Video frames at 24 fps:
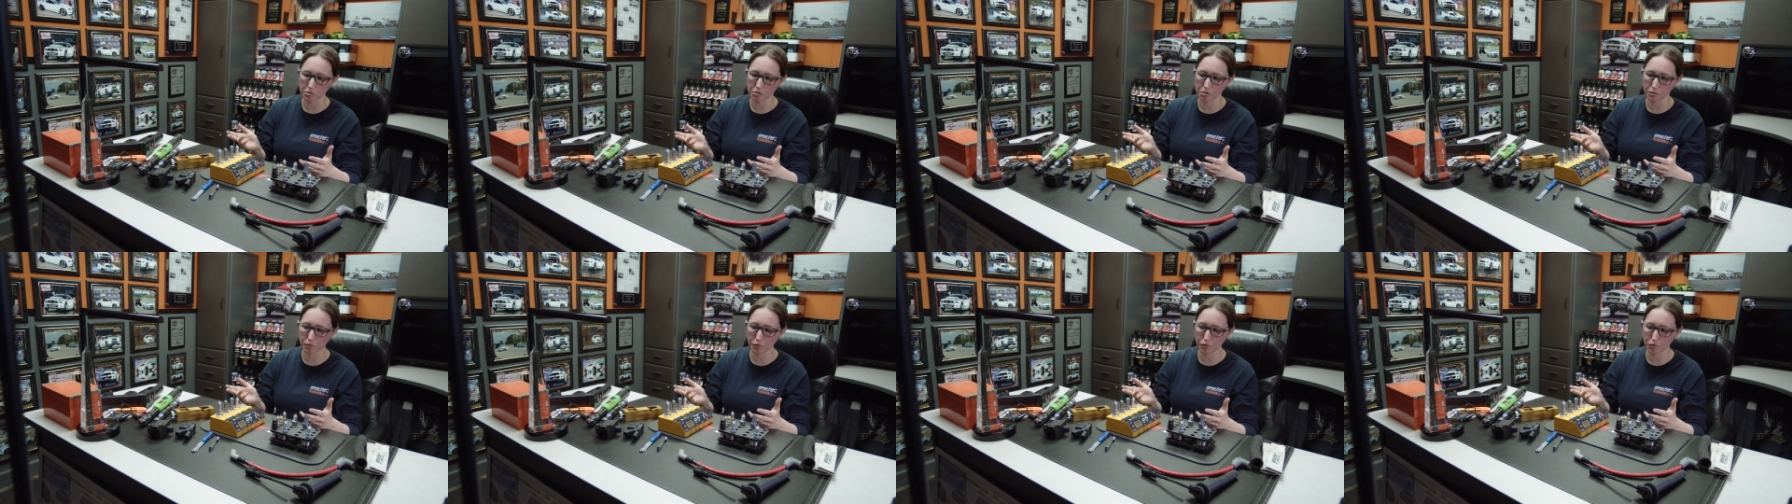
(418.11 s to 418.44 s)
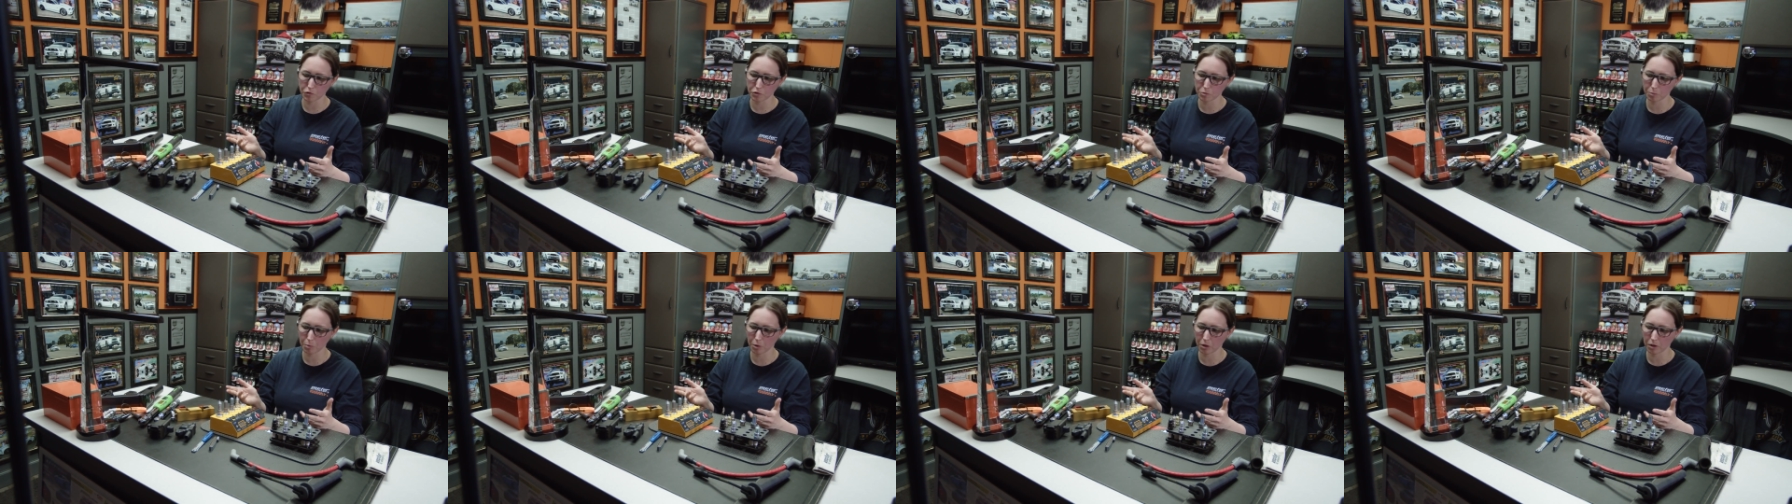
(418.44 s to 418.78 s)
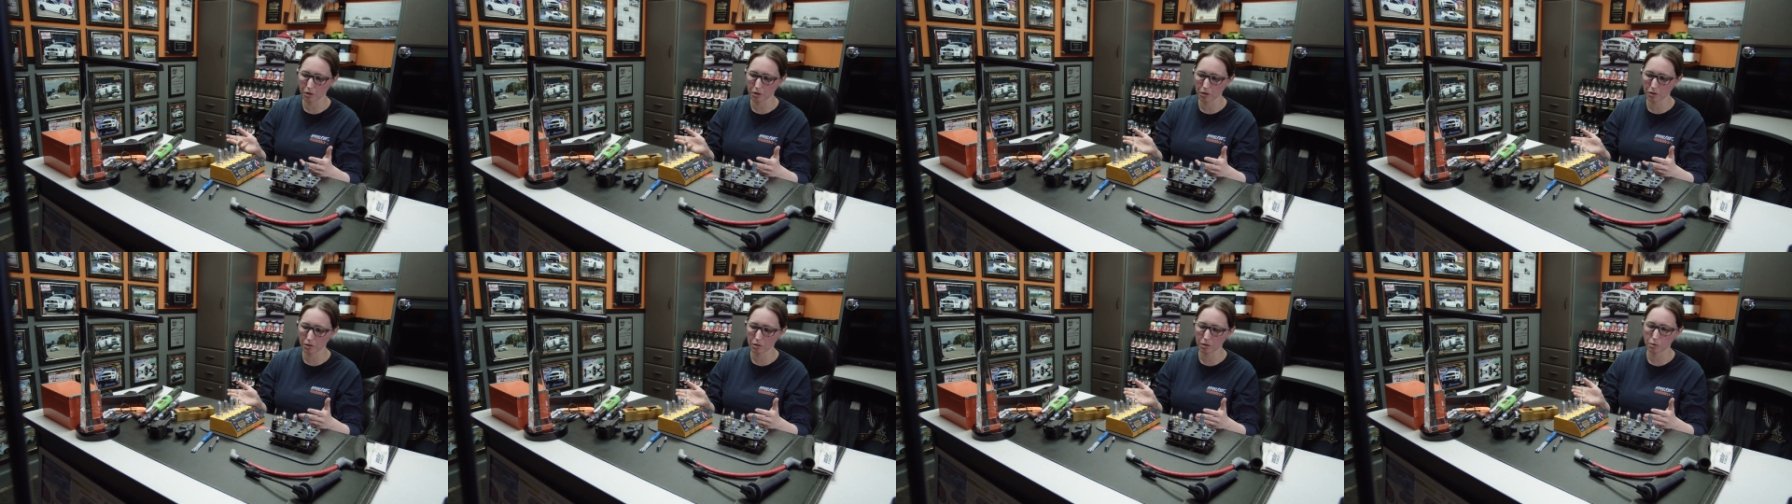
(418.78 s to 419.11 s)
the different
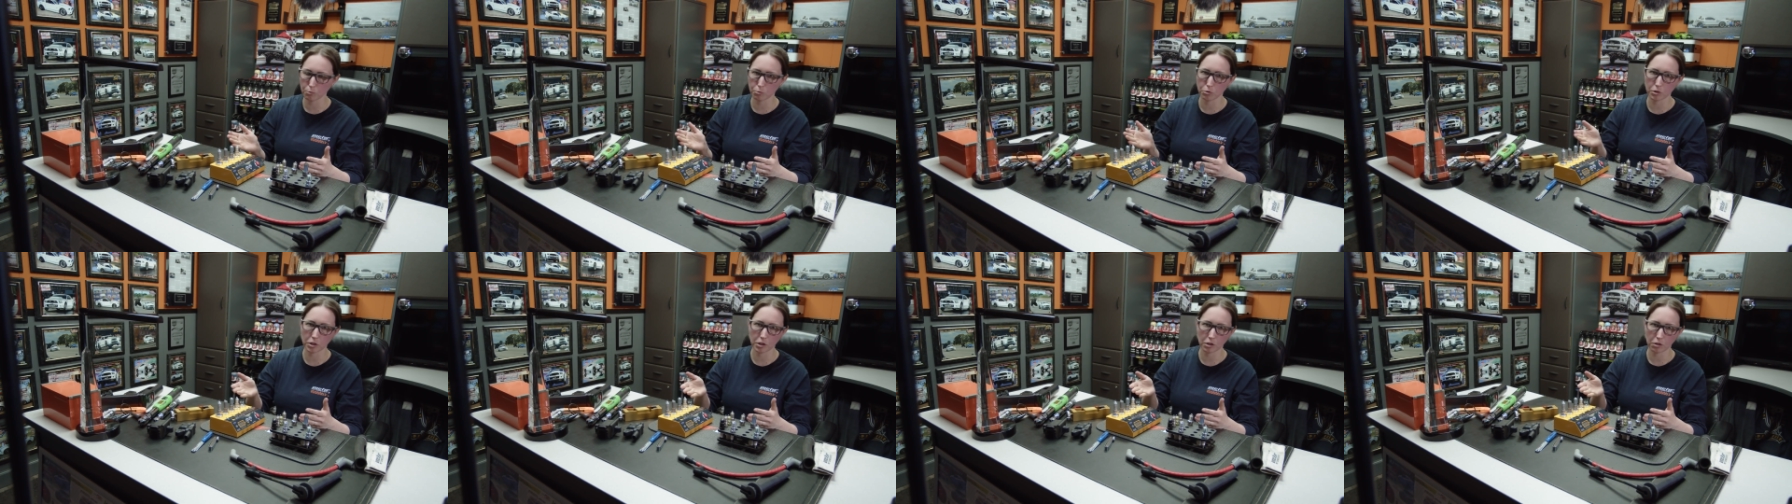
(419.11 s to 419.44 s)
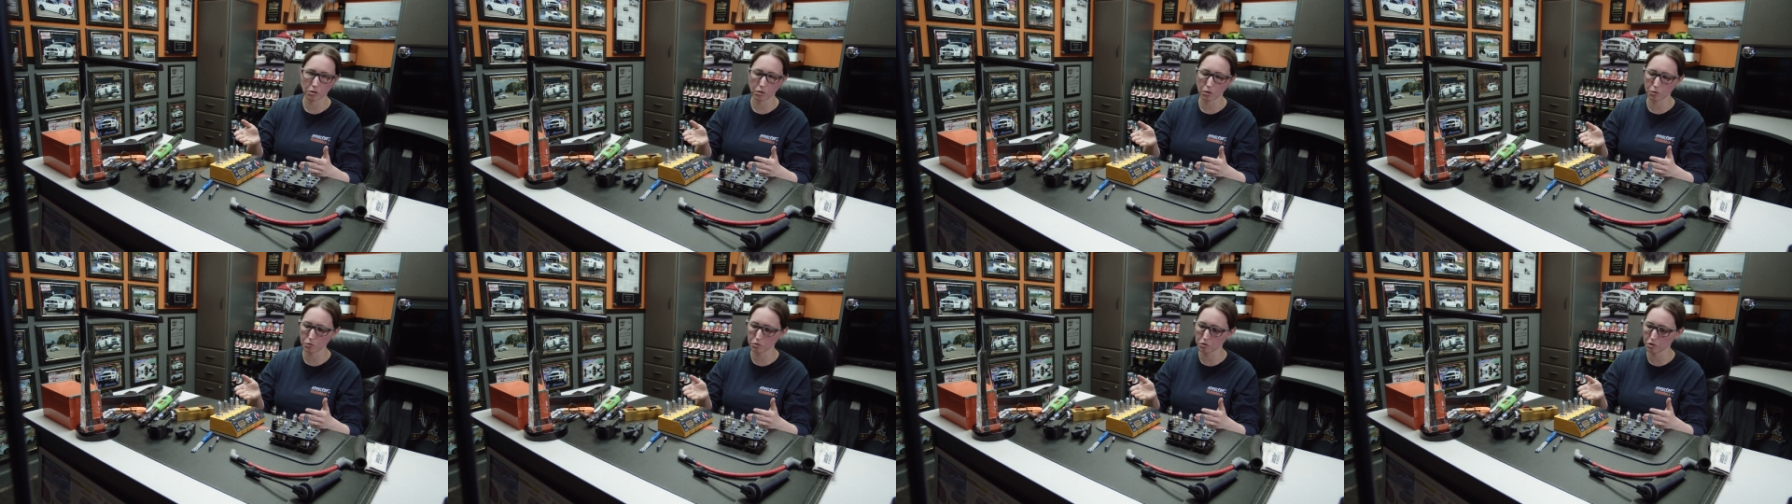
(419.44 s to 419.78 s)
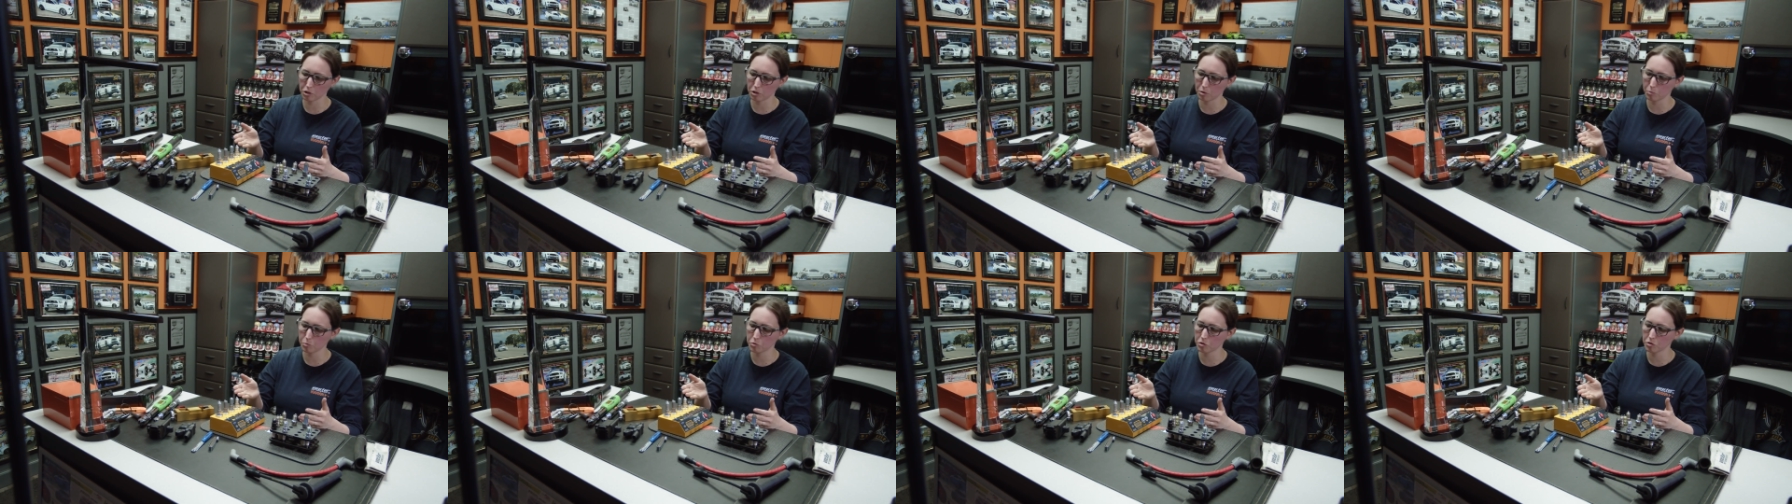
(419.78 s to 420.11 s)
spark. We'll get
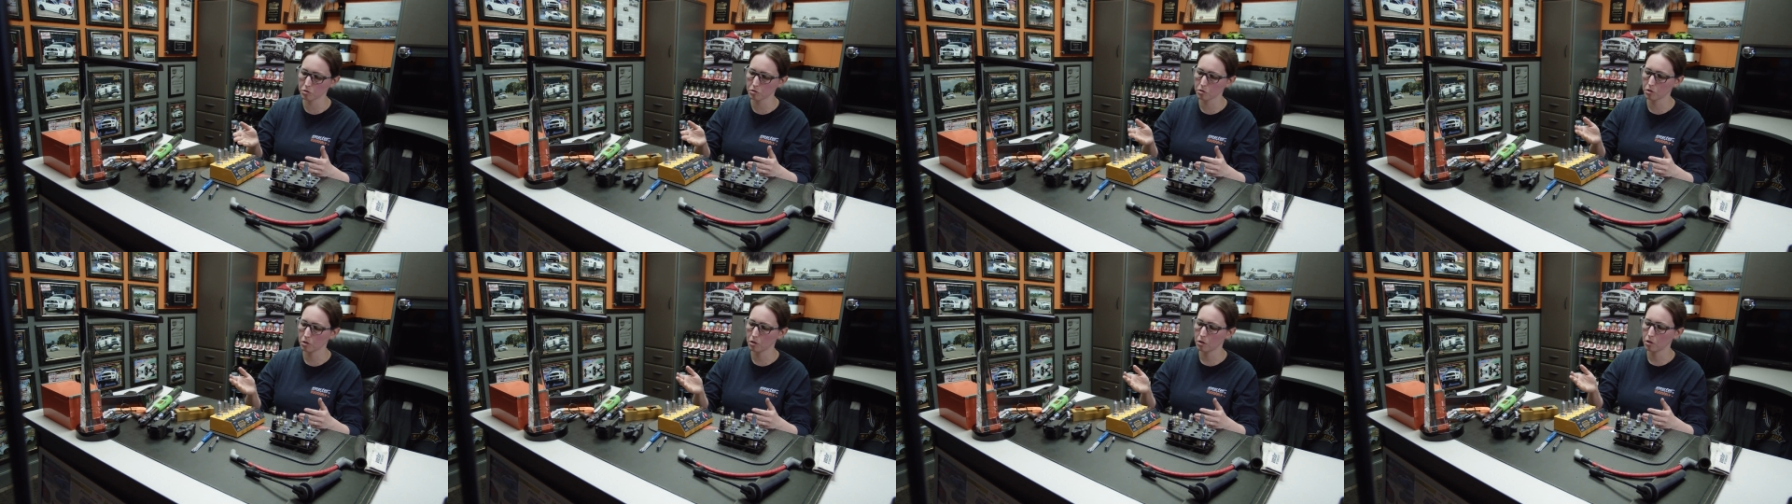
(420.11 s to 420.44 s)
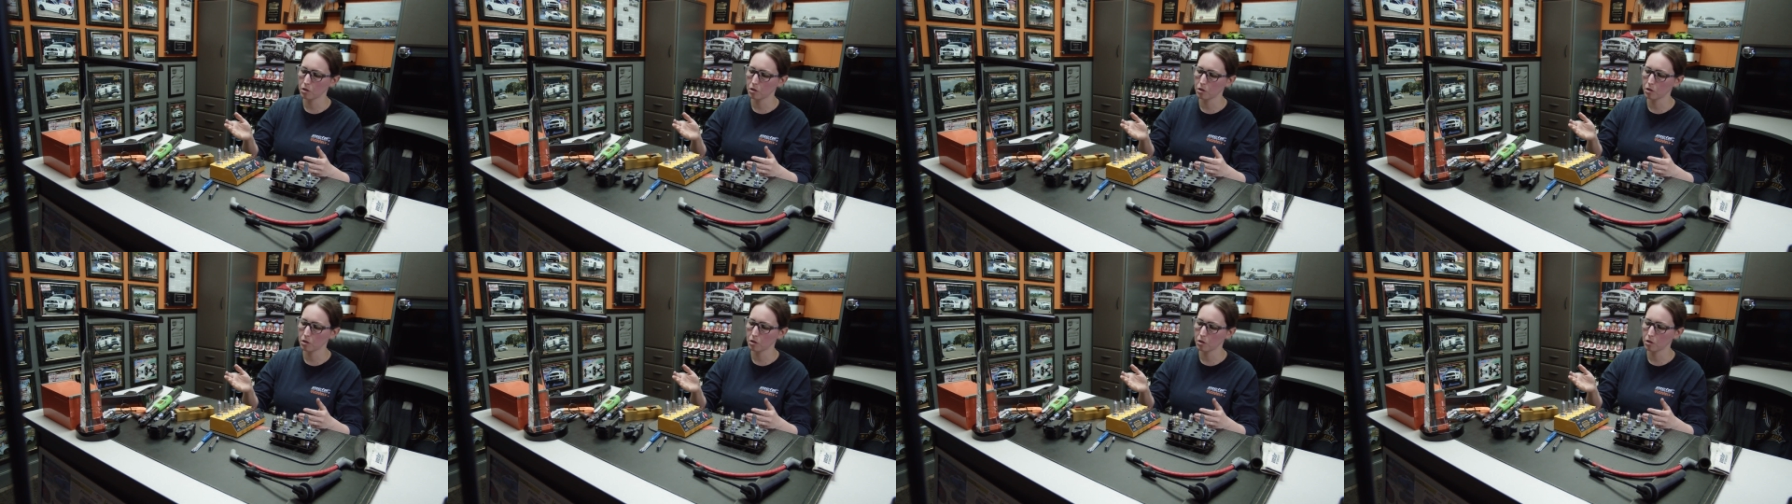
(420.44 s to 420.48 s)
close-ups.